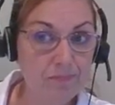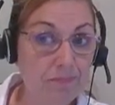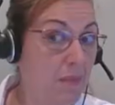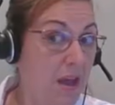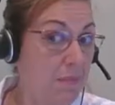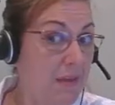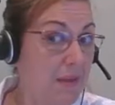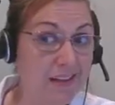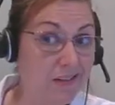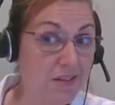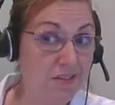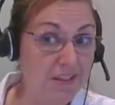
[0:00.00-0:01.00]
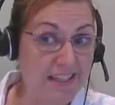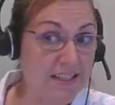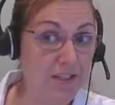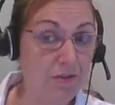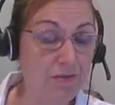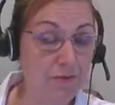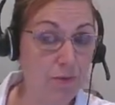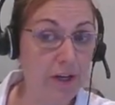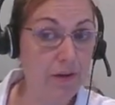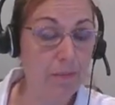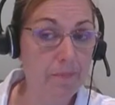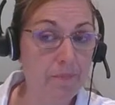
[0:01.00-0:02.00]
Might make it a little easier for
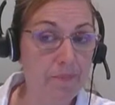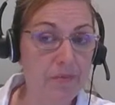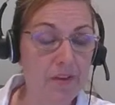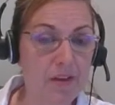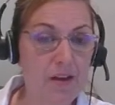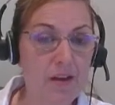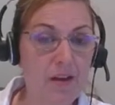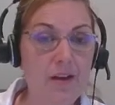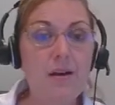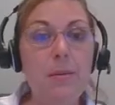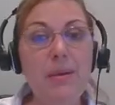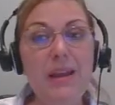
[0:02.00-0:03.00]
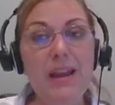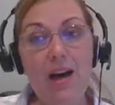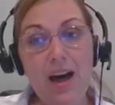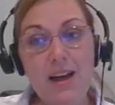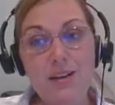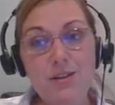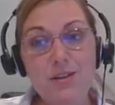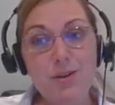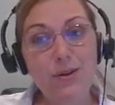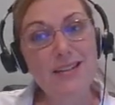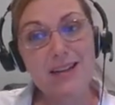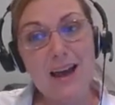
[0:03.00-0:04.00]
you because you
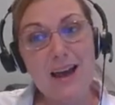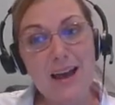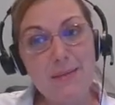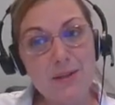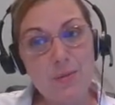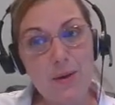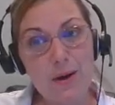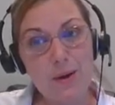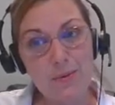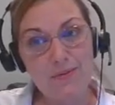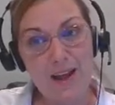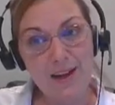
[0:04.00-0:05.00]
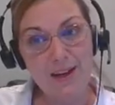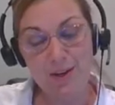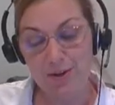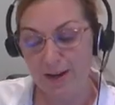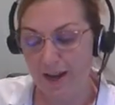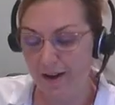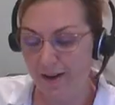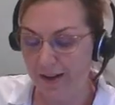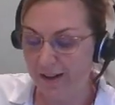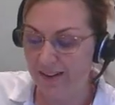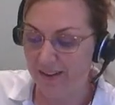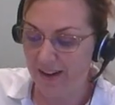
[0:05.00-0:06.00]
can type square root of 9 in your
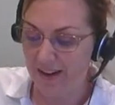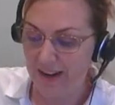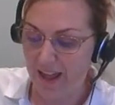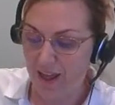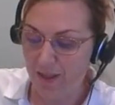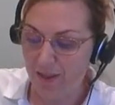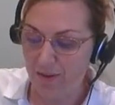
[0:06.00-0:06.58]
calculator and get